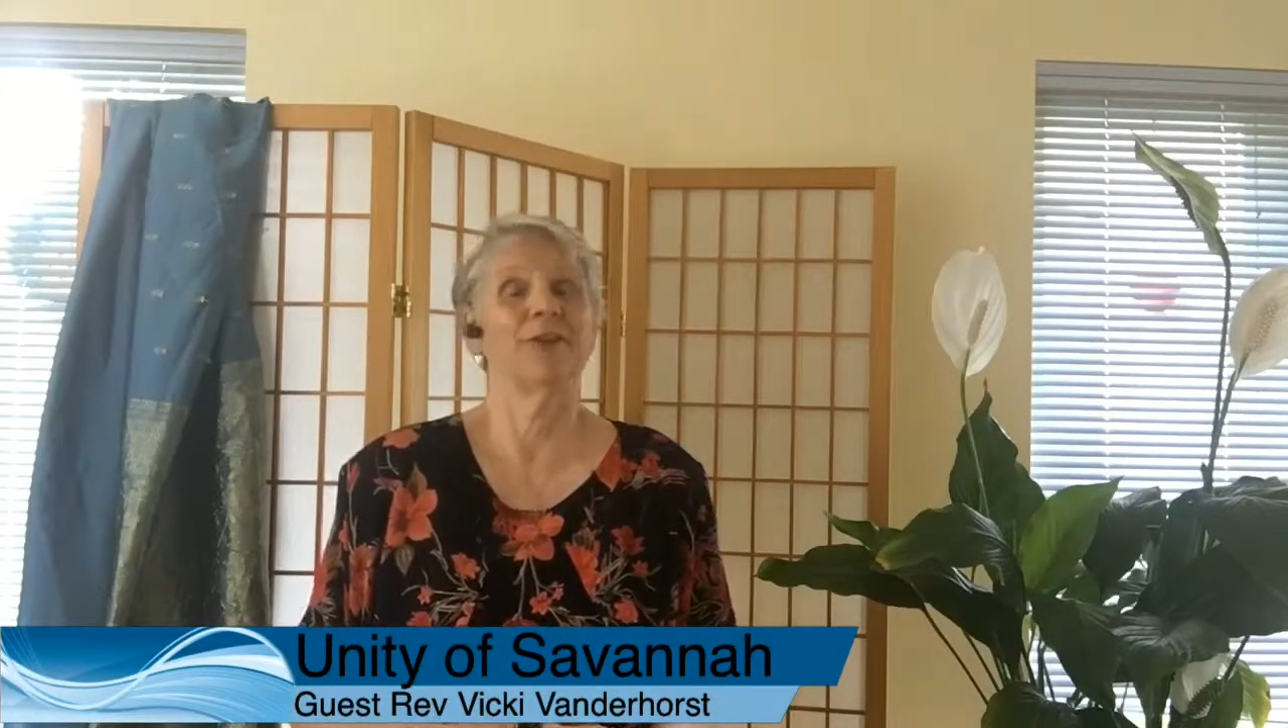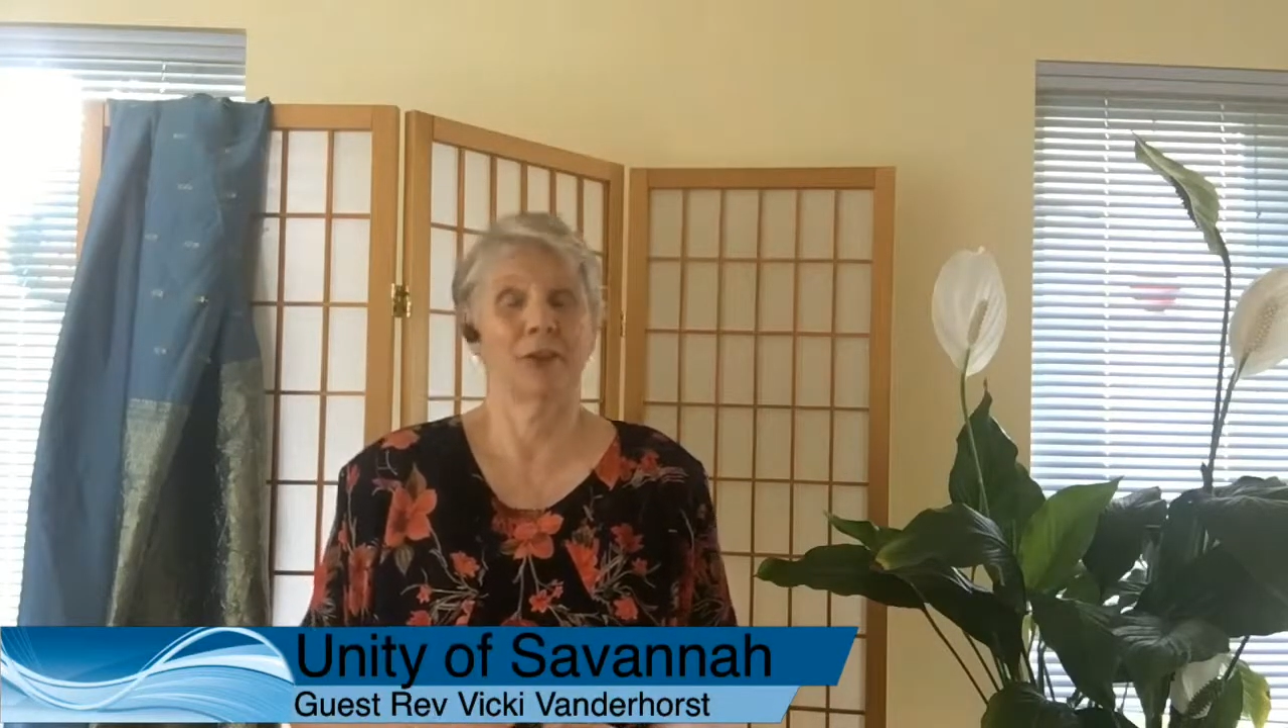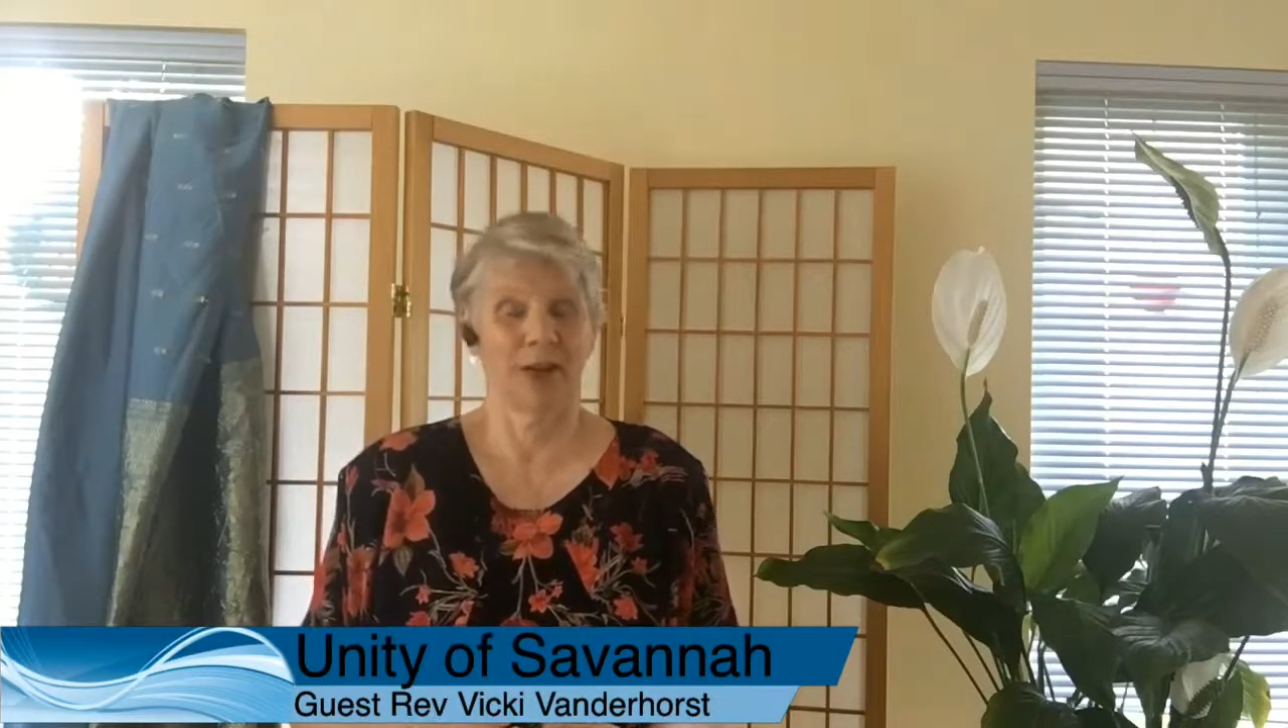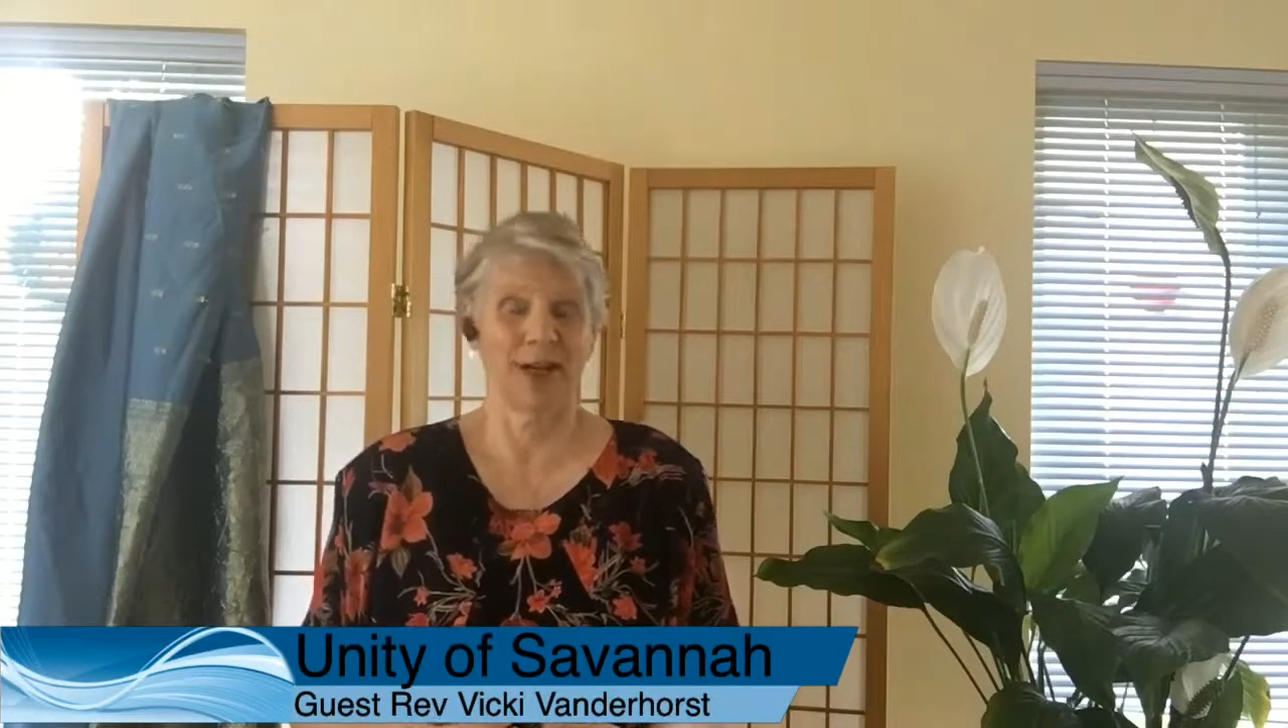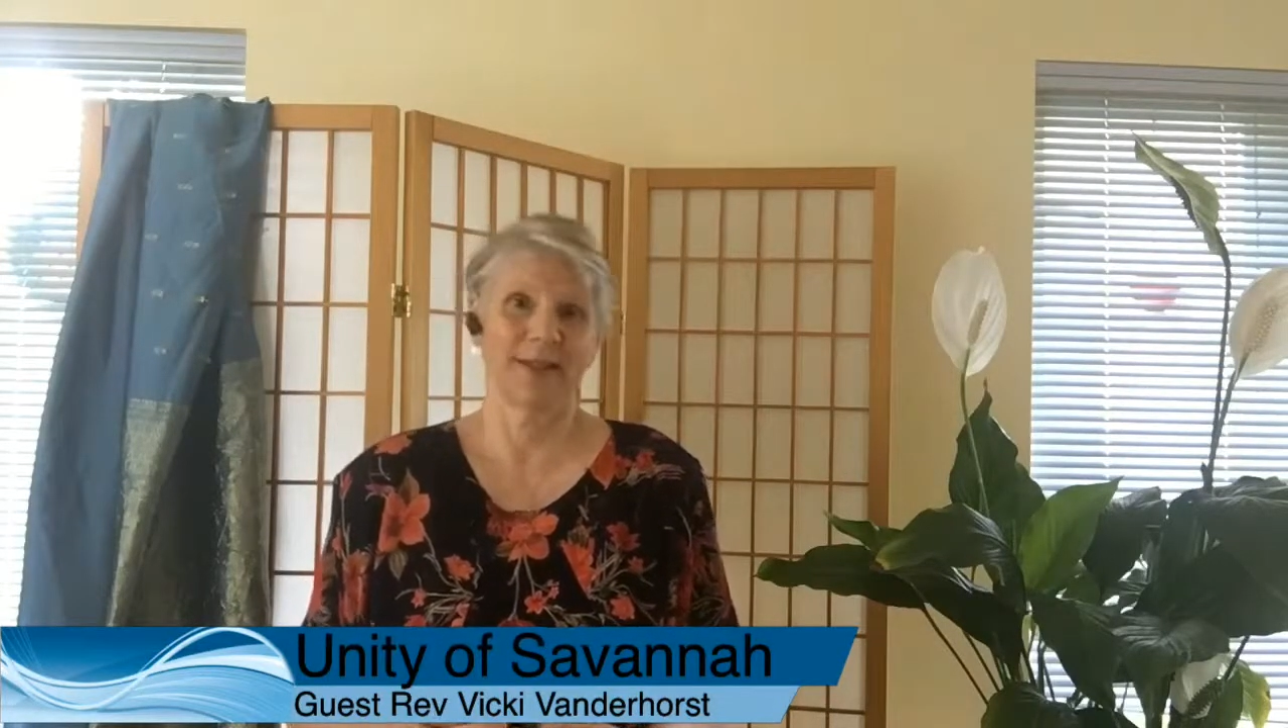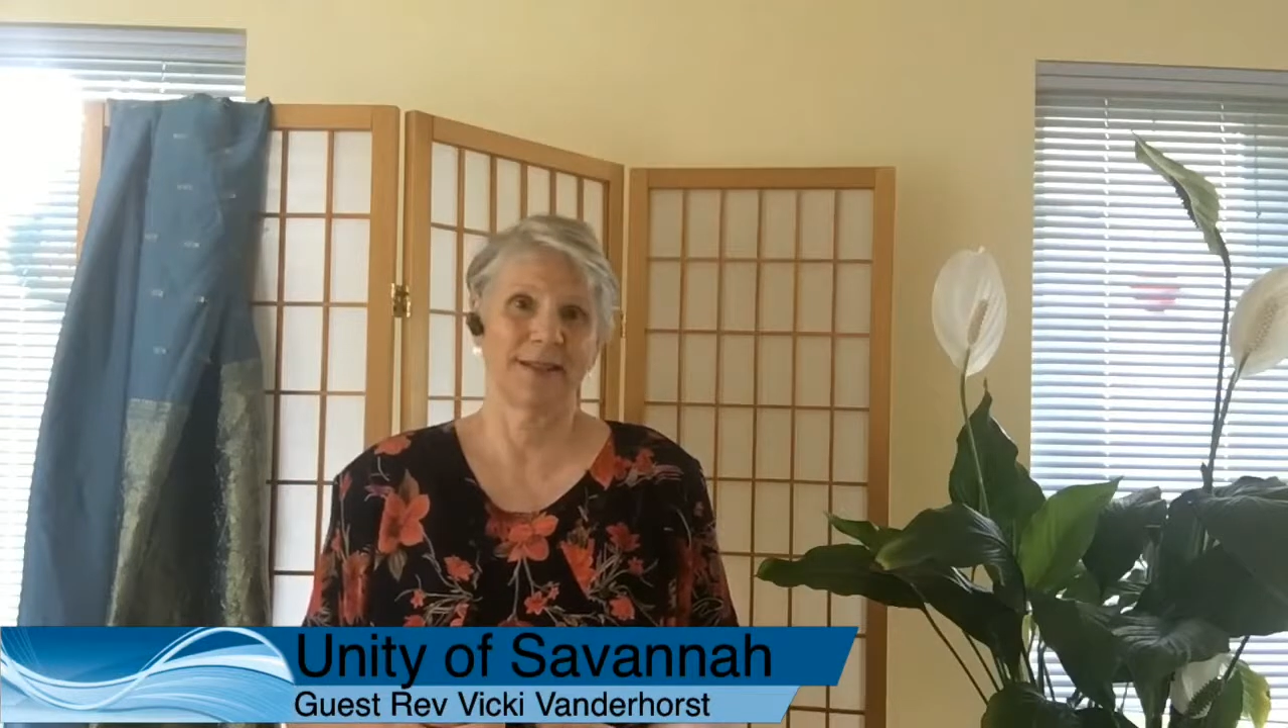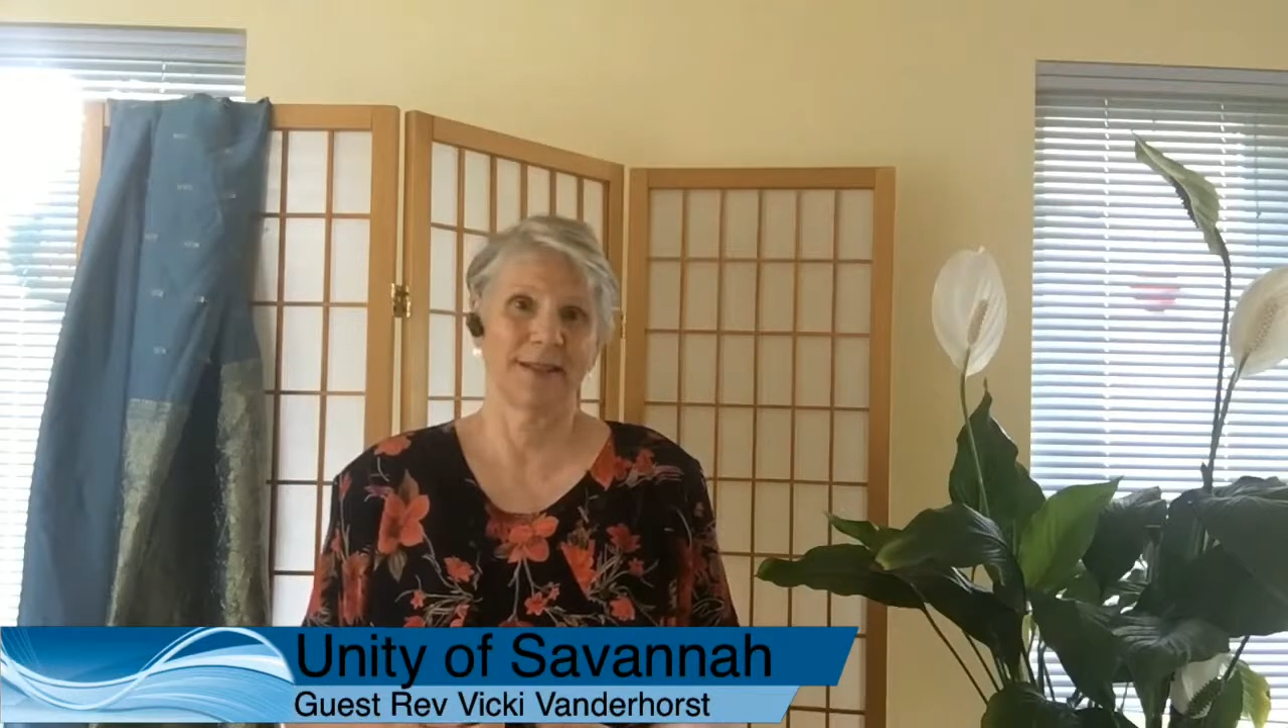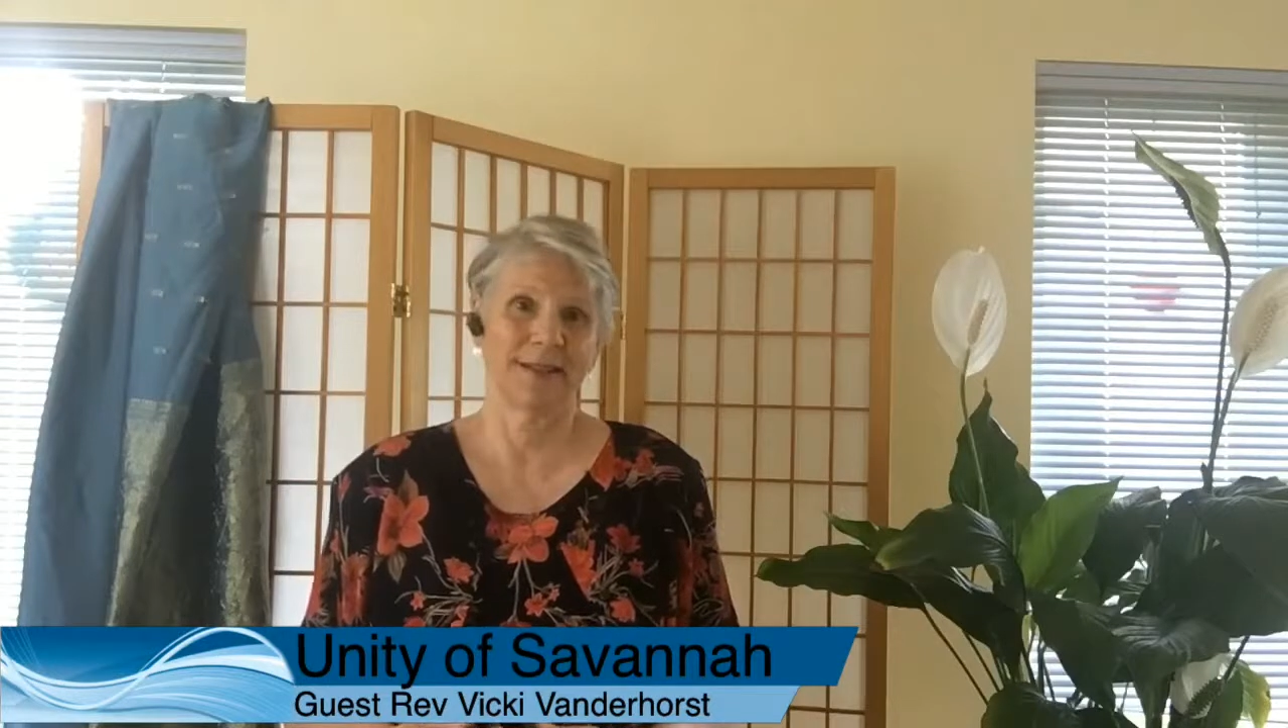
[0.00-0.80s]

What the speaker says: for us